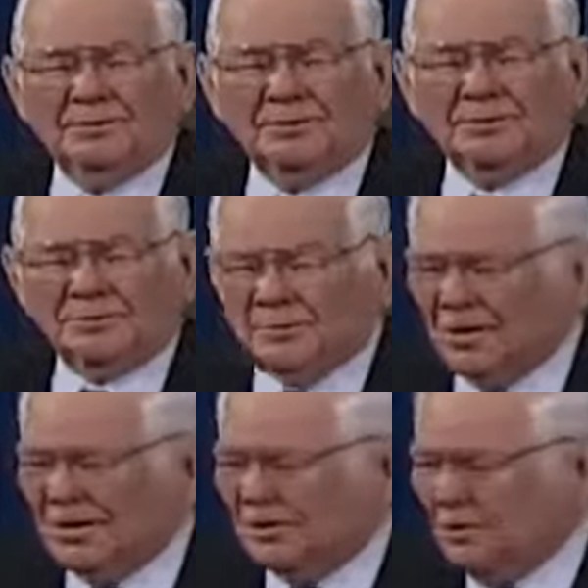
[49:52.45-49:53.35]

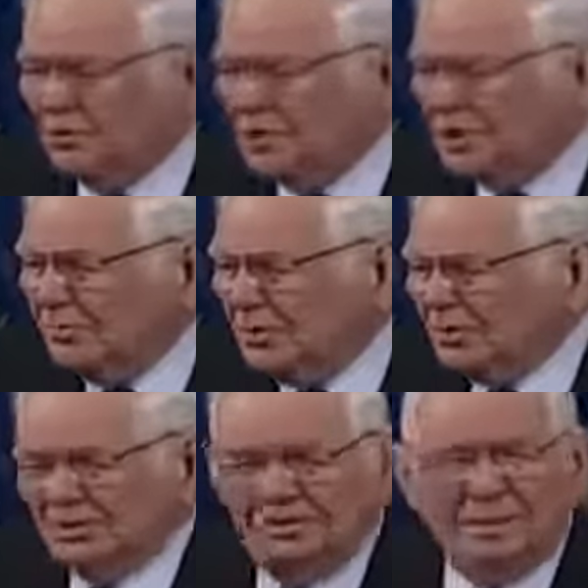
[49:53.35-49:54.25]
destroying the
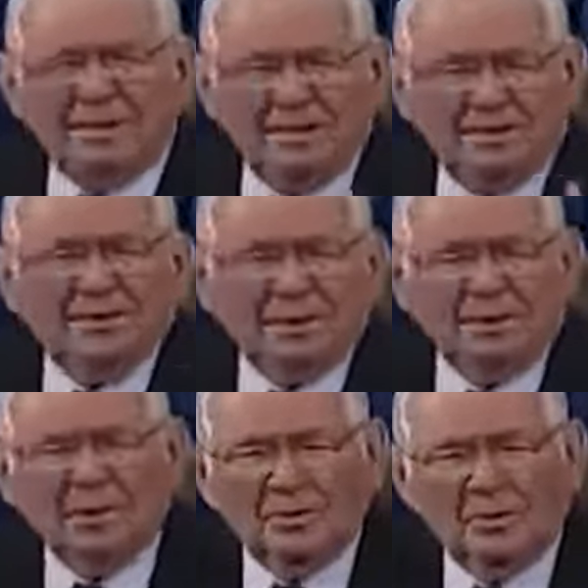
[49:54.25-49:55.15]
rudiments and many of them
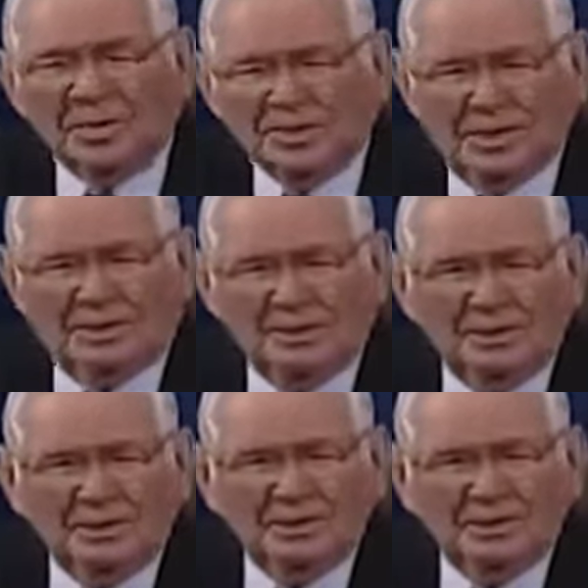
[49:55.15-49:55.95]
along with it